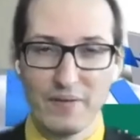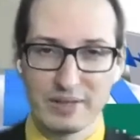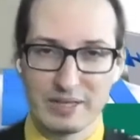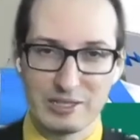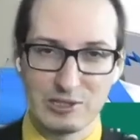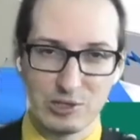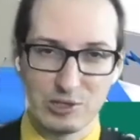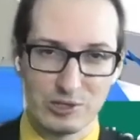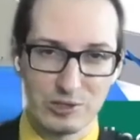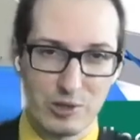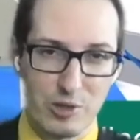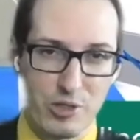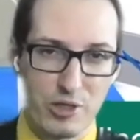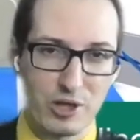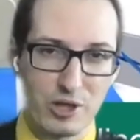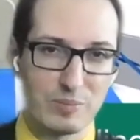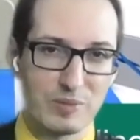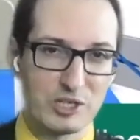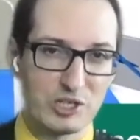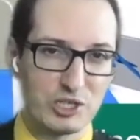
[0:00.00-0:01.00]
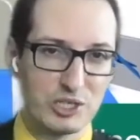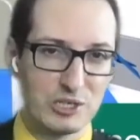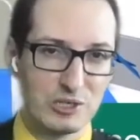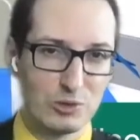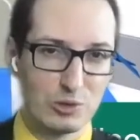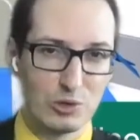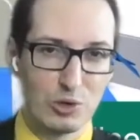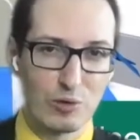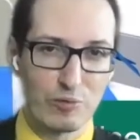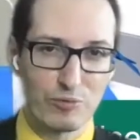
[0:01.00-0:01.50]
Then on the third machine,
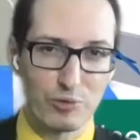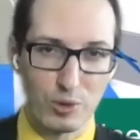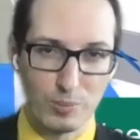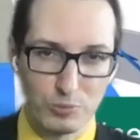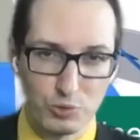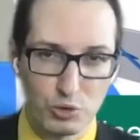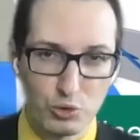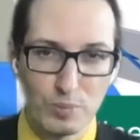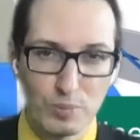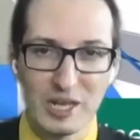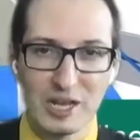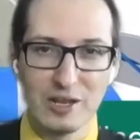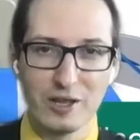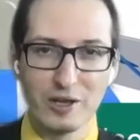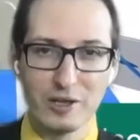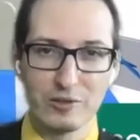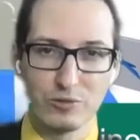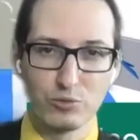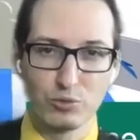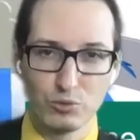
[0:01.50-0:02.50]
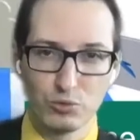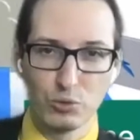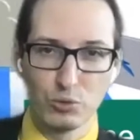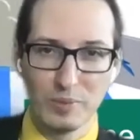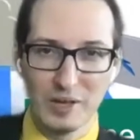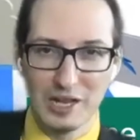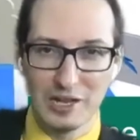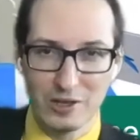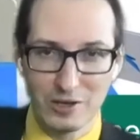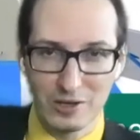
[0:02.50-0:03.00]
you go from 2 billion to 2
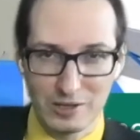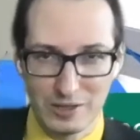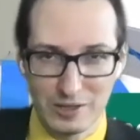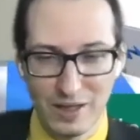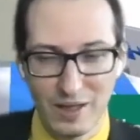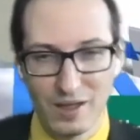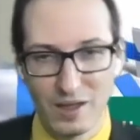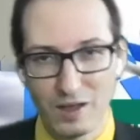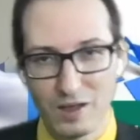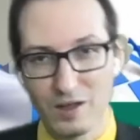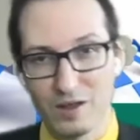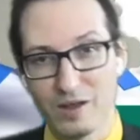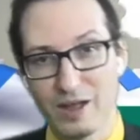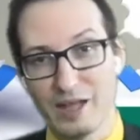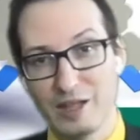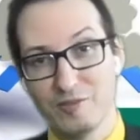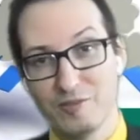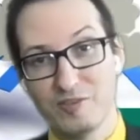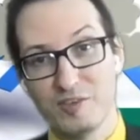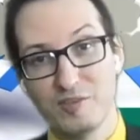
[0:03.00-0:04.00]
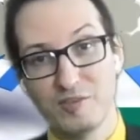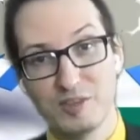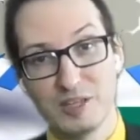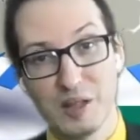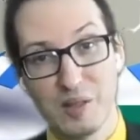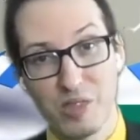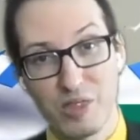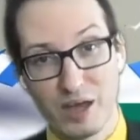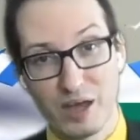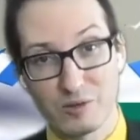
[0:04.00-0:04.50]
billion and
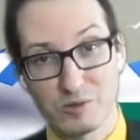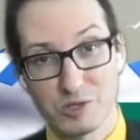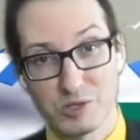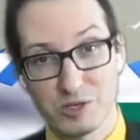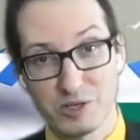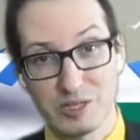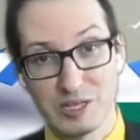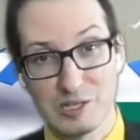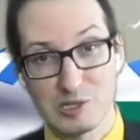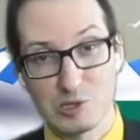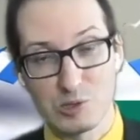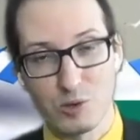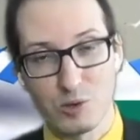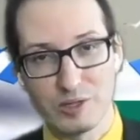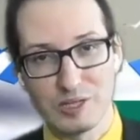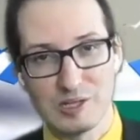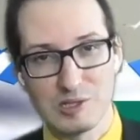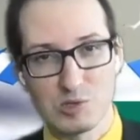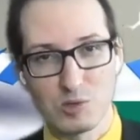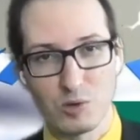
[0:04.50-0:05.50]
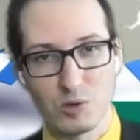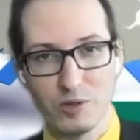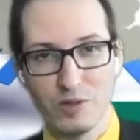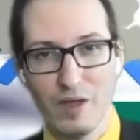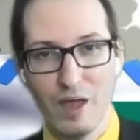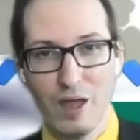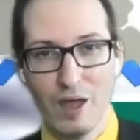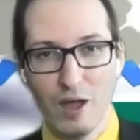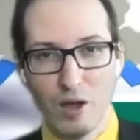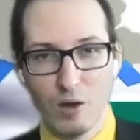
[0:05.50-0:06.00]
15,000 and so on,
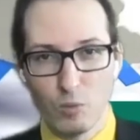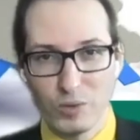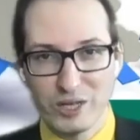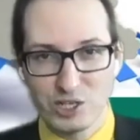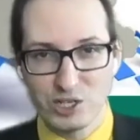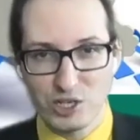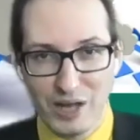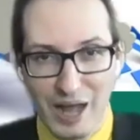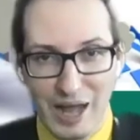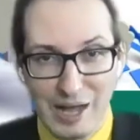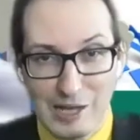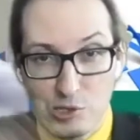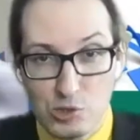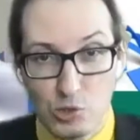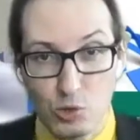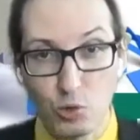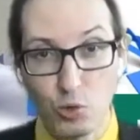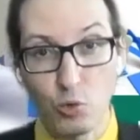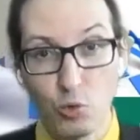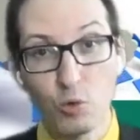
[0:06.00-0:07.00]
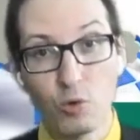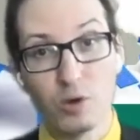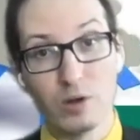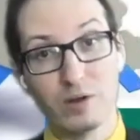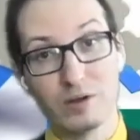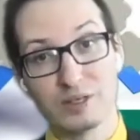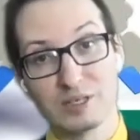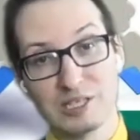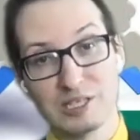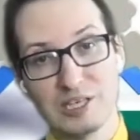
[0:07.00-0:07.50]
which as a whole
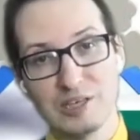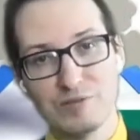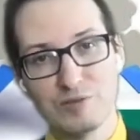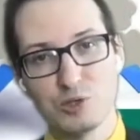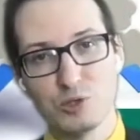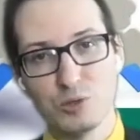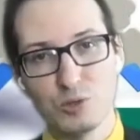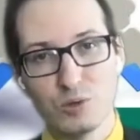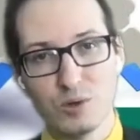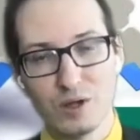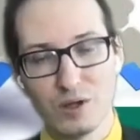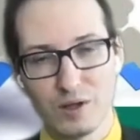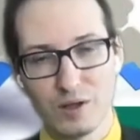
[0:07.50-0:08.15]
gives you